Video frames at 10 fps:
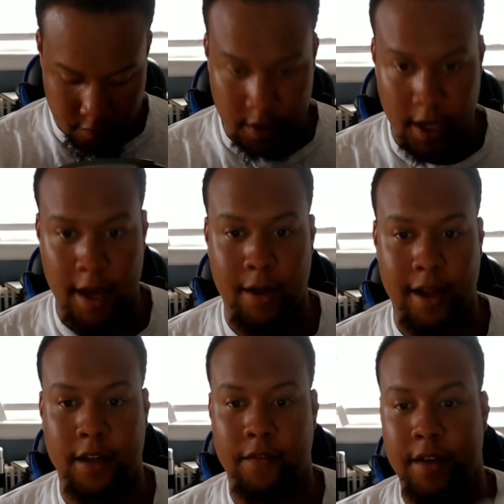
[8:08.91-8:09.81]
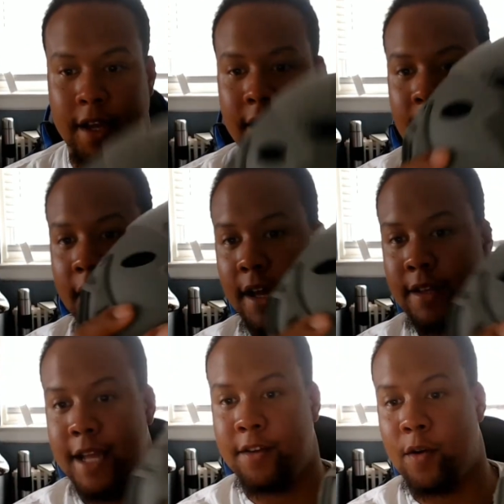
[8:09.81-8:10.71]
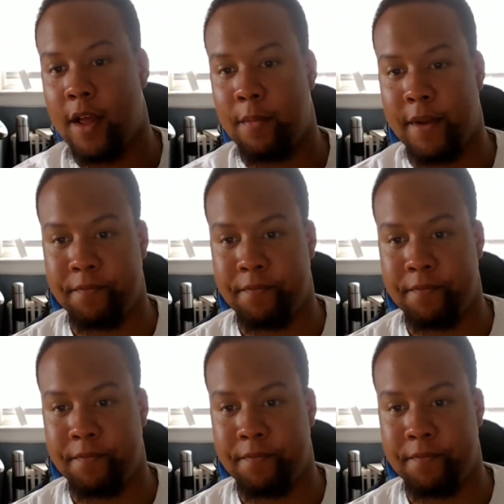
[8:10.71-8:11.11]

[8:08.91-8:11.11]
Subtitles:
that stuff in there. A tactical helmet.